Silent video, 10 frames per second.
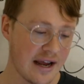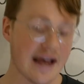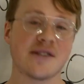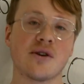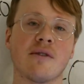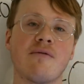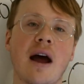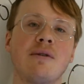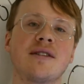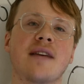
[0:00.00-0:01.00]
And so the
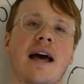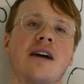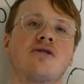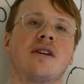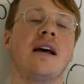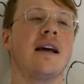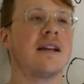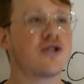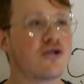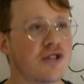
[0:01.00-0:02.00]
virus is actually
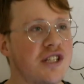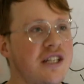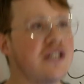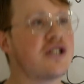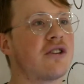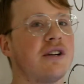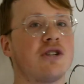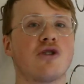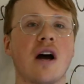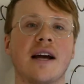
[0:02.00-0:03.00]
strategically
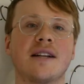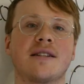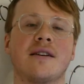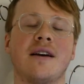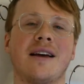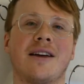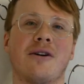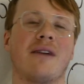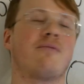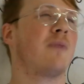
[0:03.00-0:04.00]
trying to,
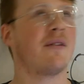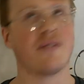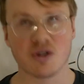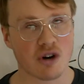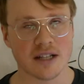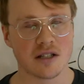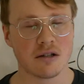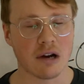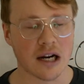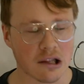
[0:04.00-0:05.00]
if it tries to
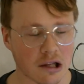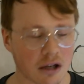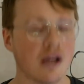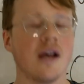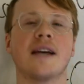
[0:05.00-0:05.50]
do anything,